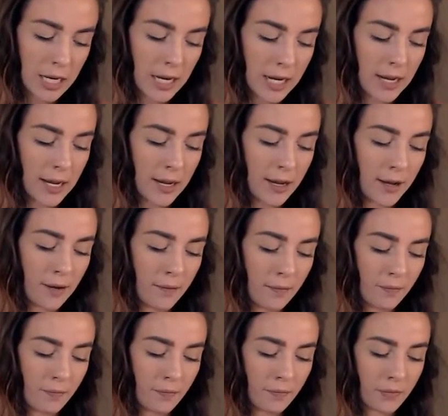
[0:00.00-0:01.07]

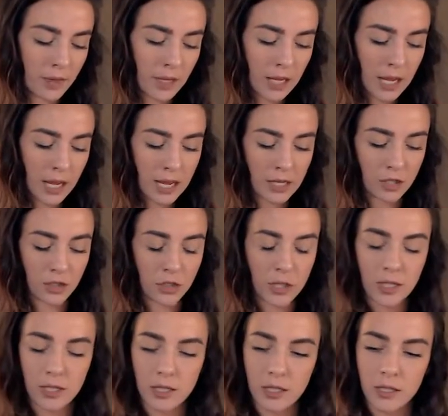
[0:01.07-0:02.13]
and
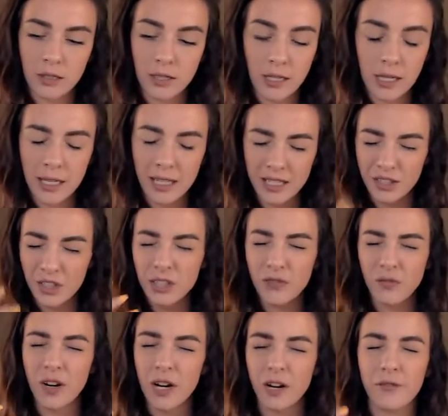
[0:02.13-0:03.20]
just, it's just
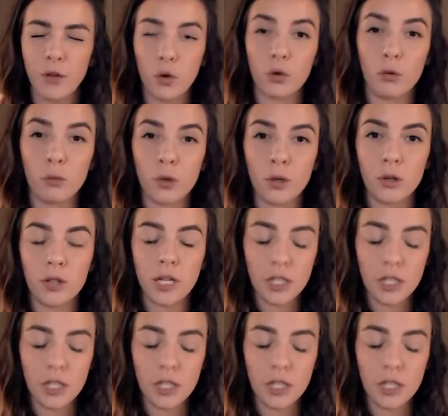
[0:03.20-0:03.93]
very vulnerable.